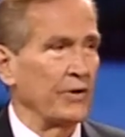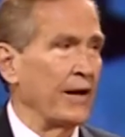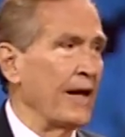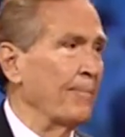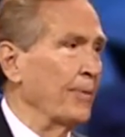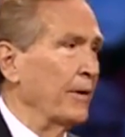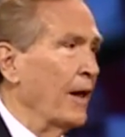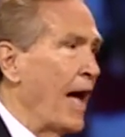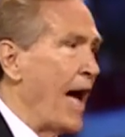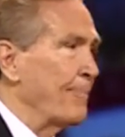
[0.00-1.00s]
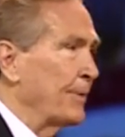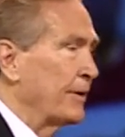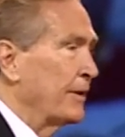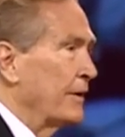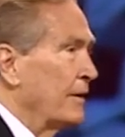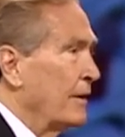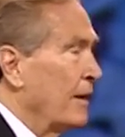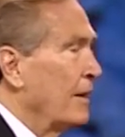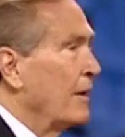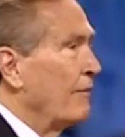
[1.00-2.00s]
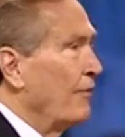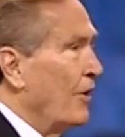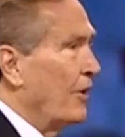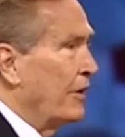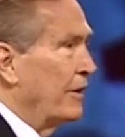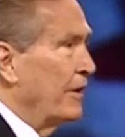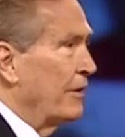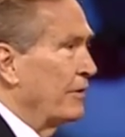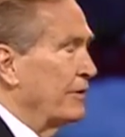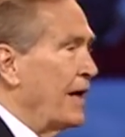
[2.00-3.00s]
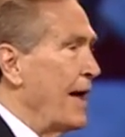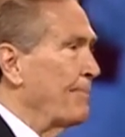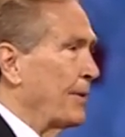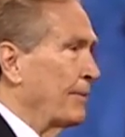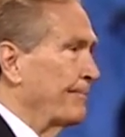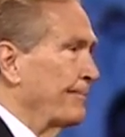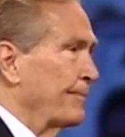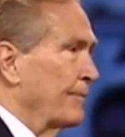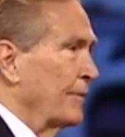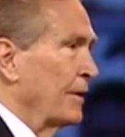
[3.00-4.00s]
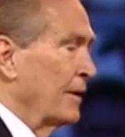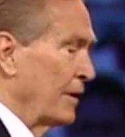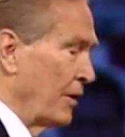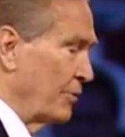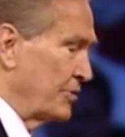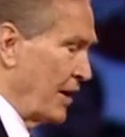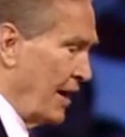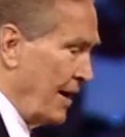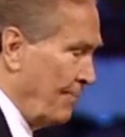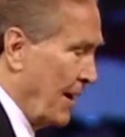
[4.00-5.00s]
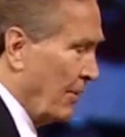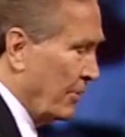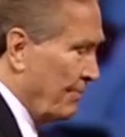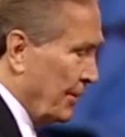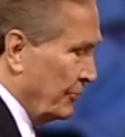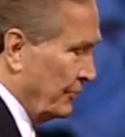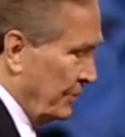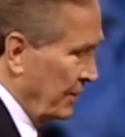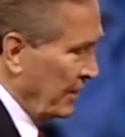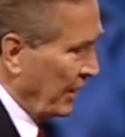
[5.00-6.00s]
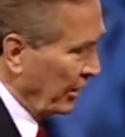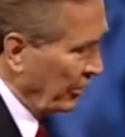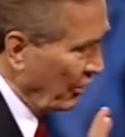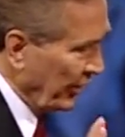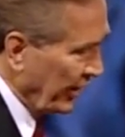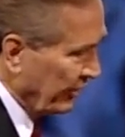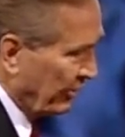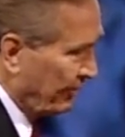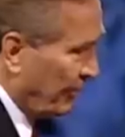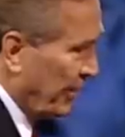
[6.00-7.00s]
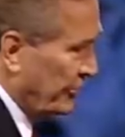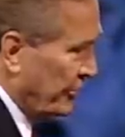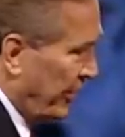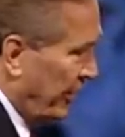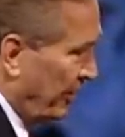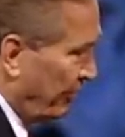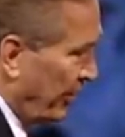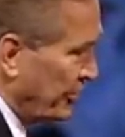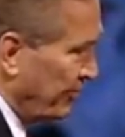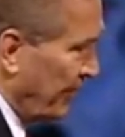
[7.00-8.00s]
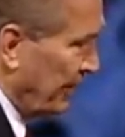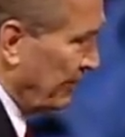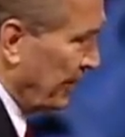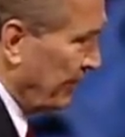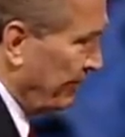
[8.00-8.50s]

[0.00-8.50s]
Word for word: that happened, happened in uh, Florida near Tampa. There was a high-powered boat uh, going under a bridge. It had hit a bridge abutment.